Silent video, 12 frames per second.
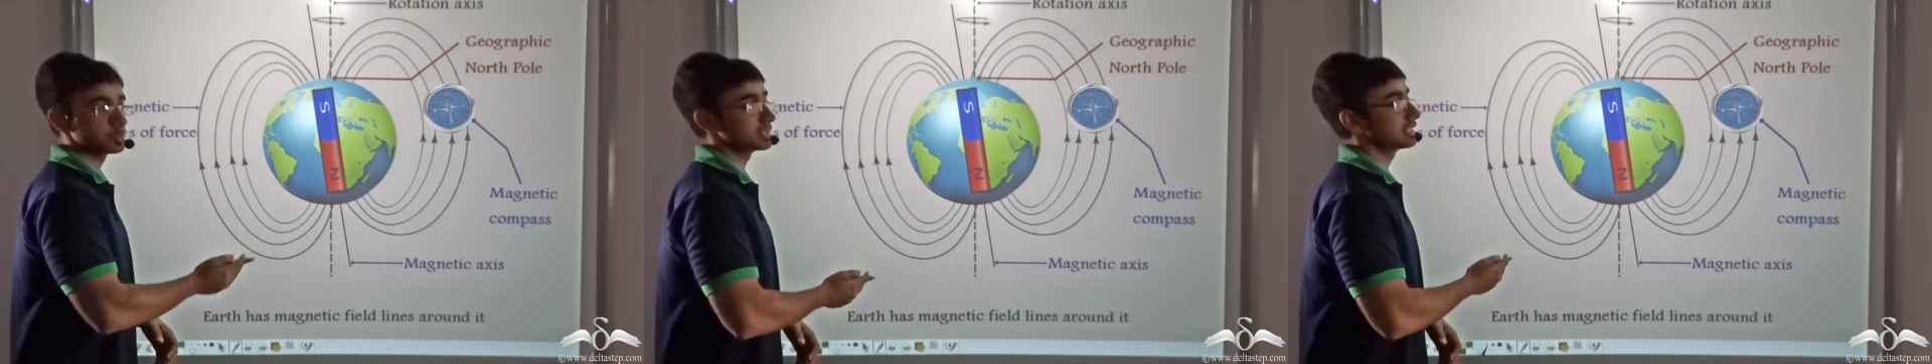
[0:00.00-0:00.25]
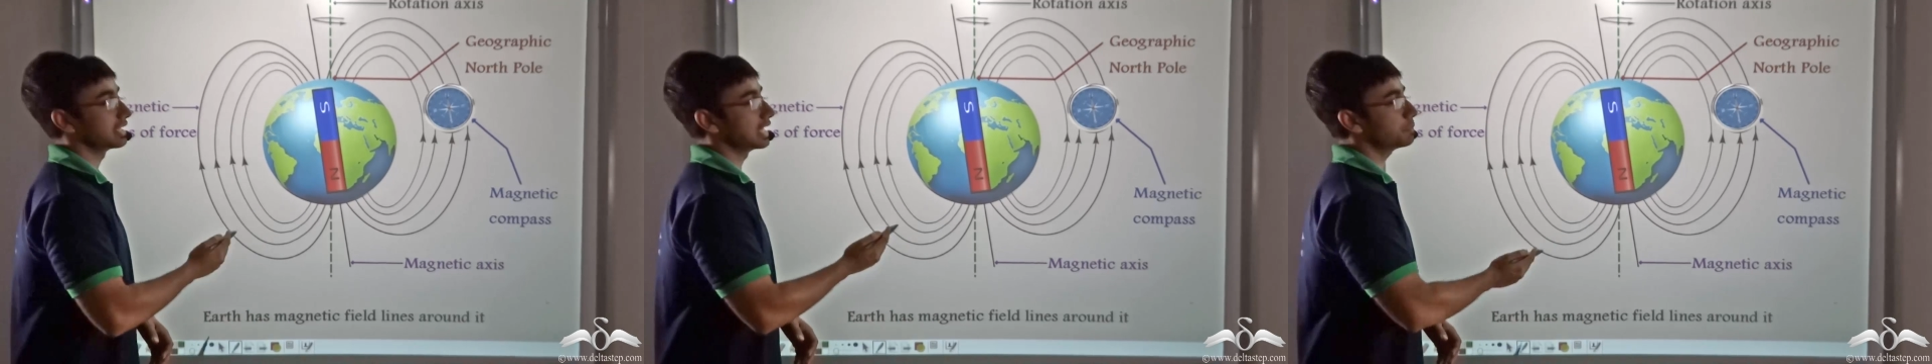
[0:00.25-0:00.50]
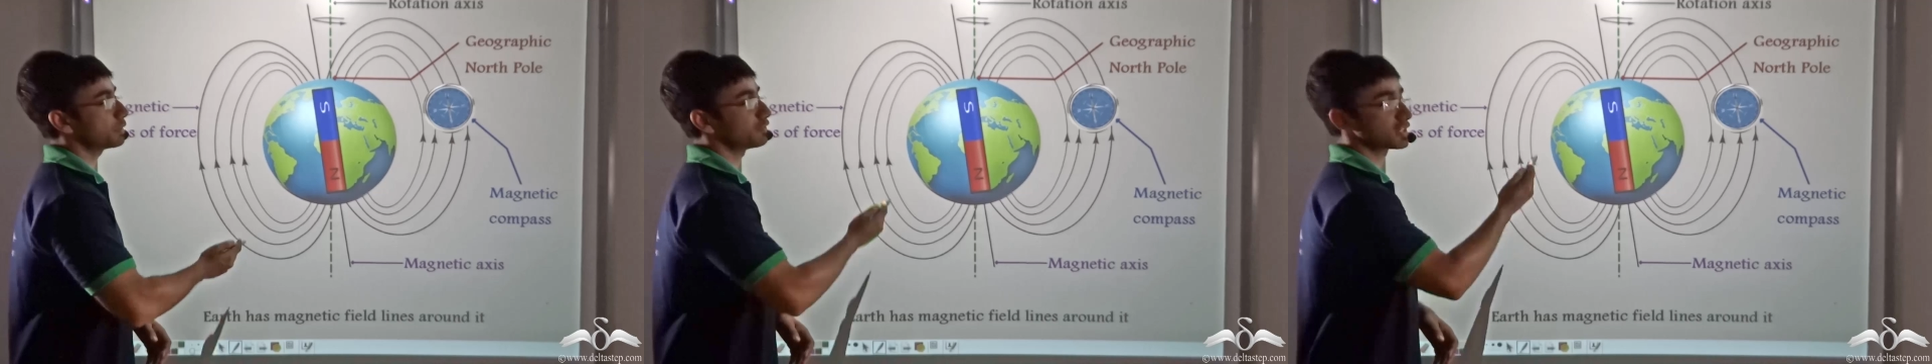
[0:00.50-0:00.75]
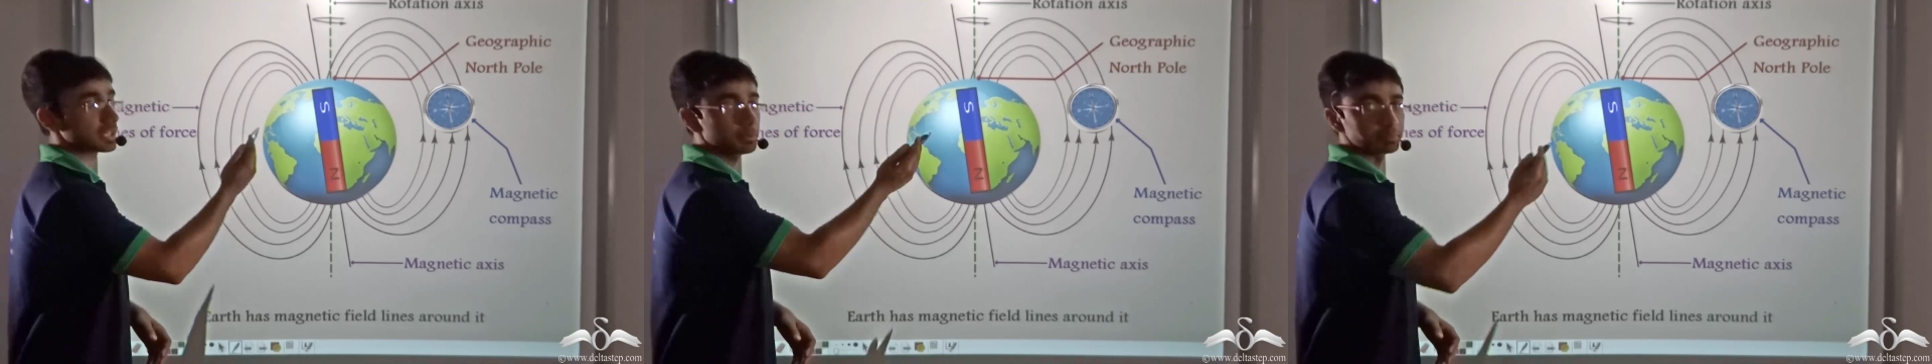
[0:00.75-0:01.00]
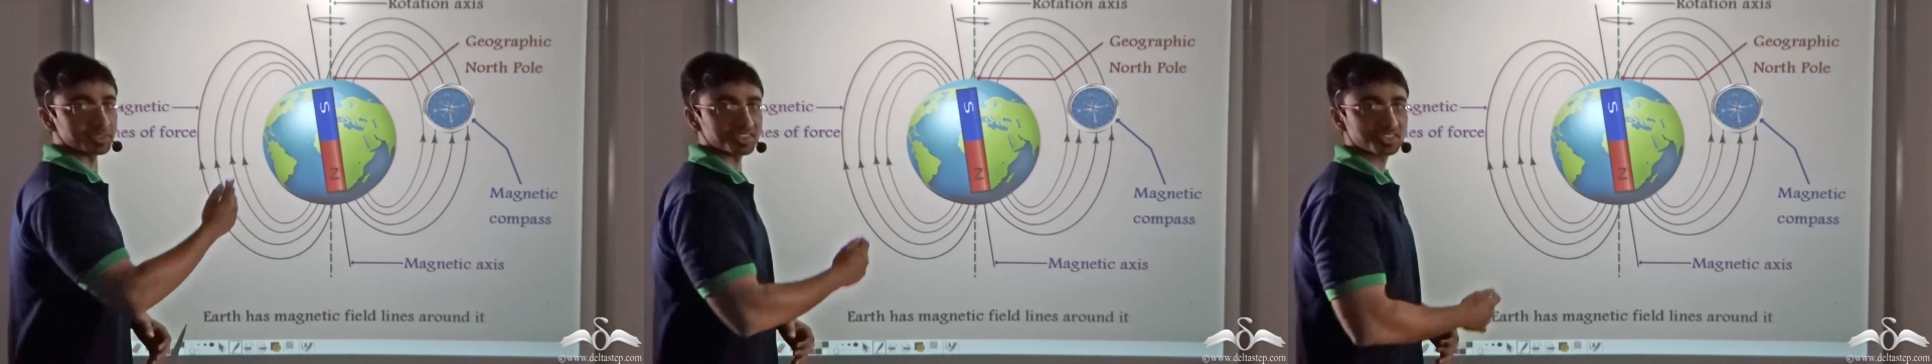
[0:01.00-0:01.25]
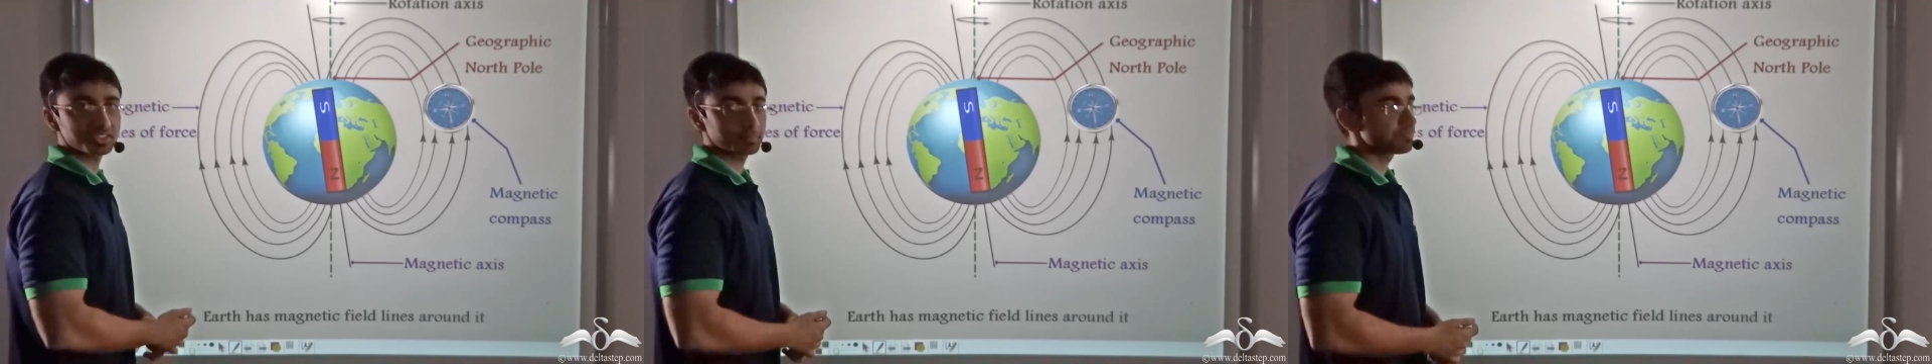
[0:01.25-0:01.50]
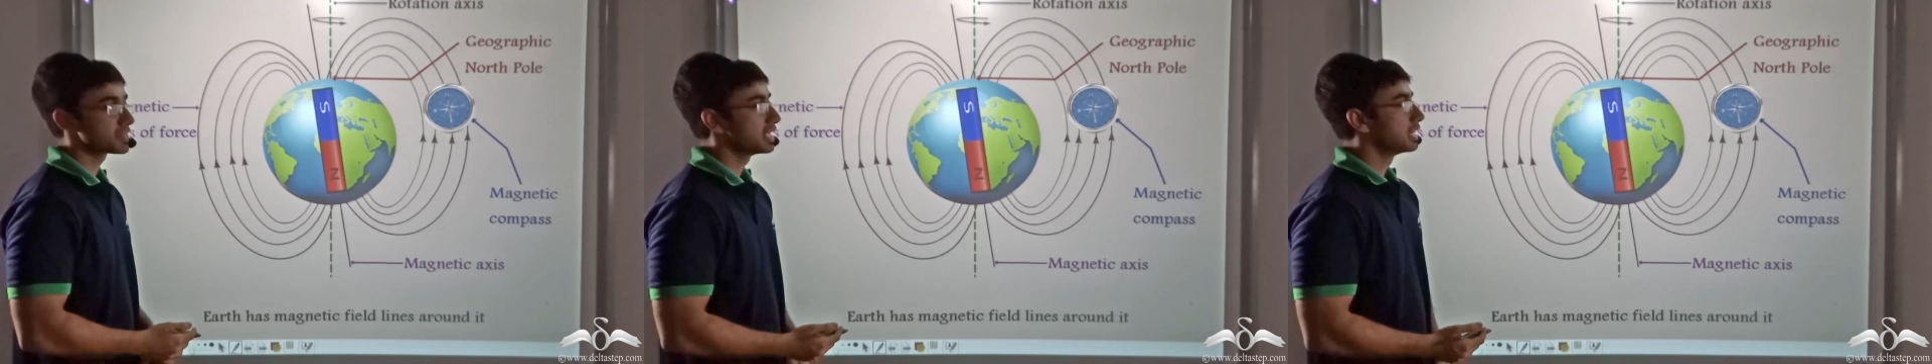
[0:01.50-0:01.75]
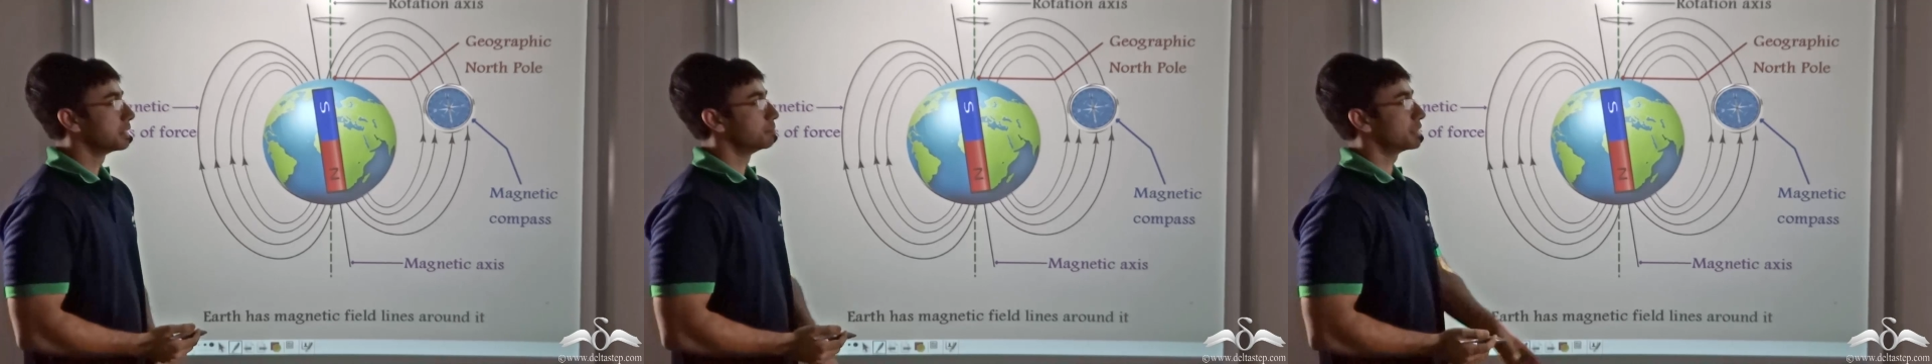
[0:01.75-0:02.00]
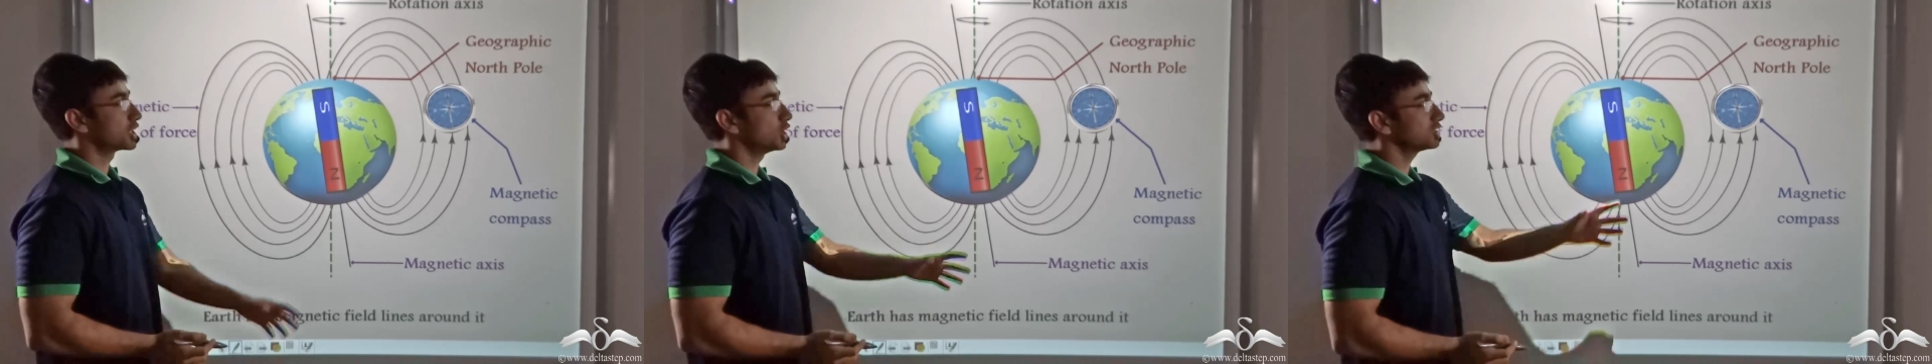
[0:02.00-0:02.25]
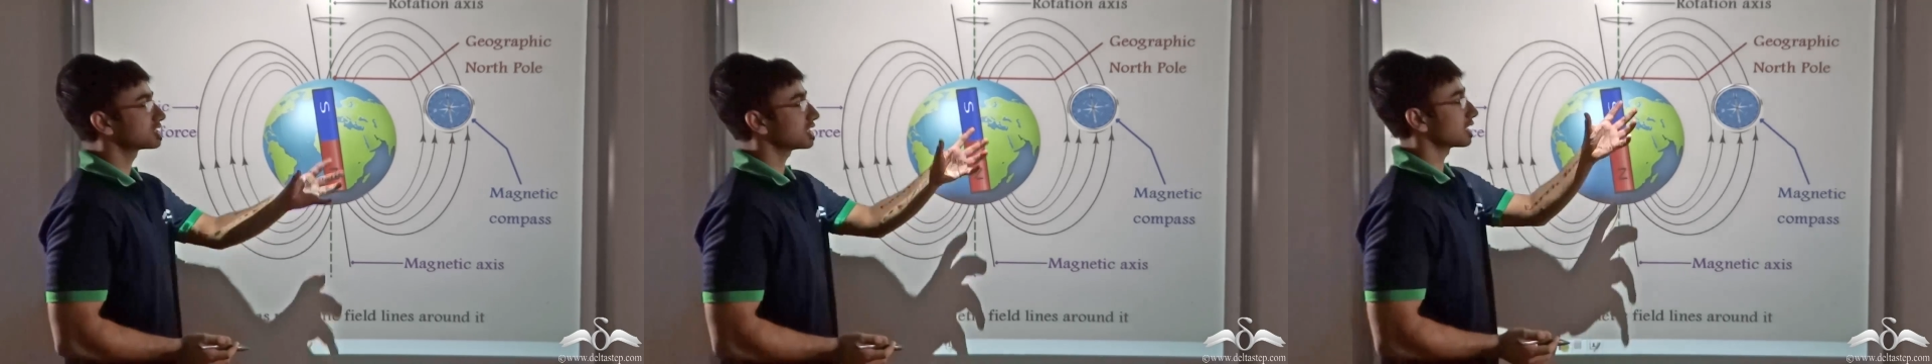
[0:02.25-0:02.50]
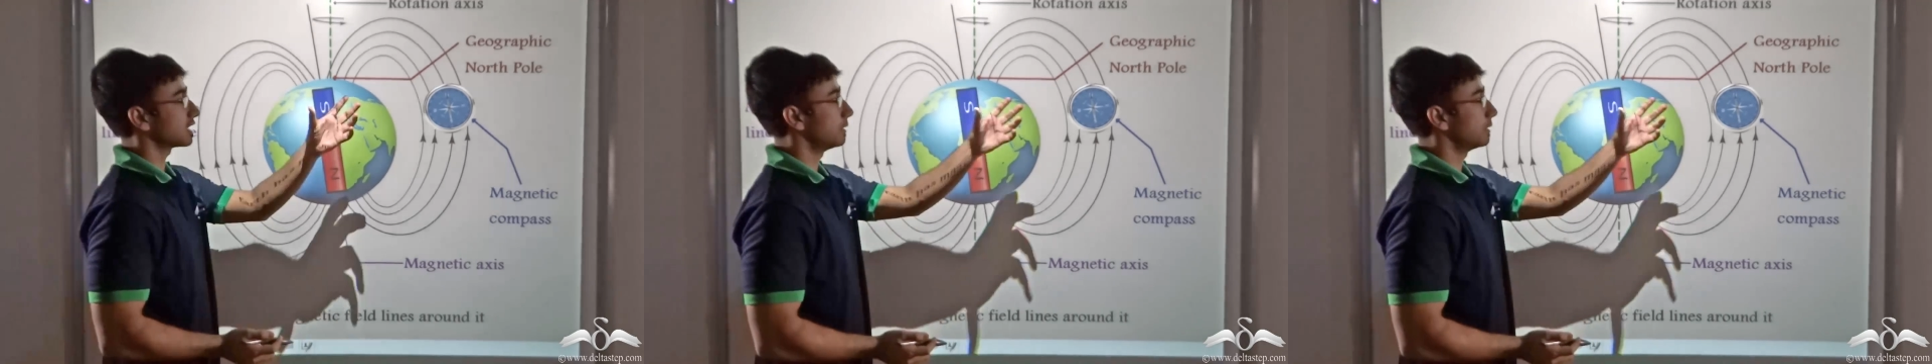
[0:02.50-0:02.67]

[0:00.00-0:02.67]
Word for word: with the help of a compass. Because a